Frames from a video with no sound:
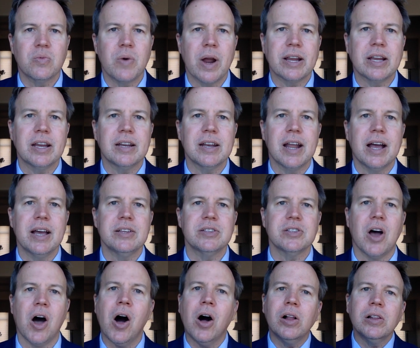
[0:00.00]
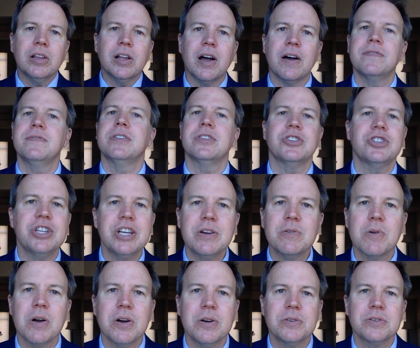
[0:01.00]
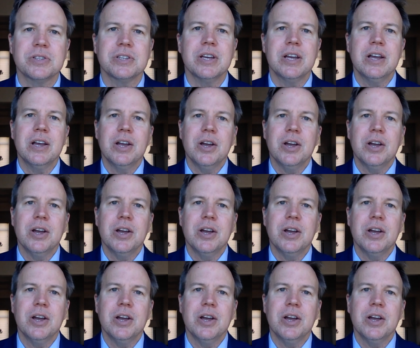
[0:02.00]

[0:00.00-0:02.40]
recognize all of the sheroes